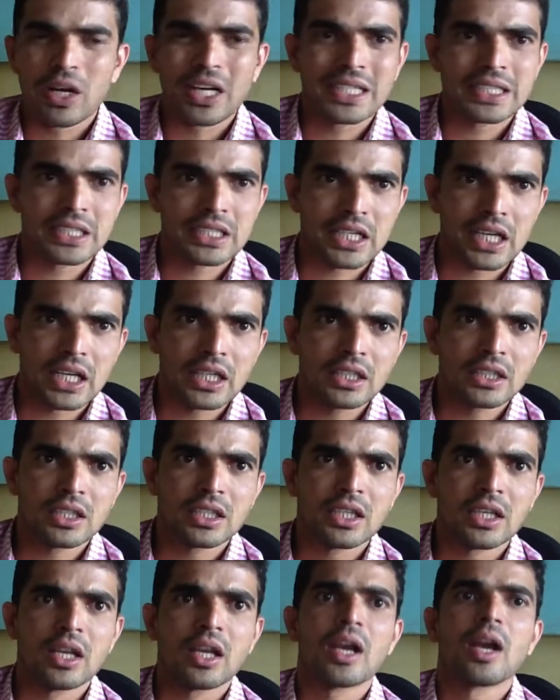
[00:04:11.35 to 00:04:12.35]
strength,
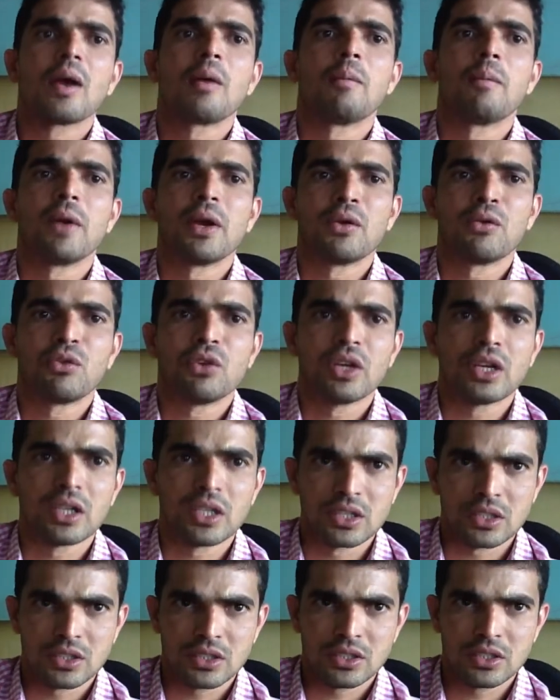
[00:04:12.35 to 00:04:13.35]
my
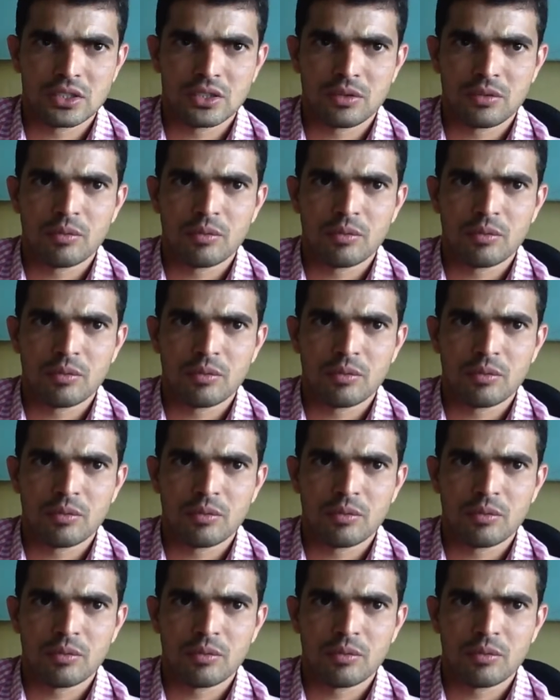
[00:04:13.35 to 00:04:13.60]
weakness.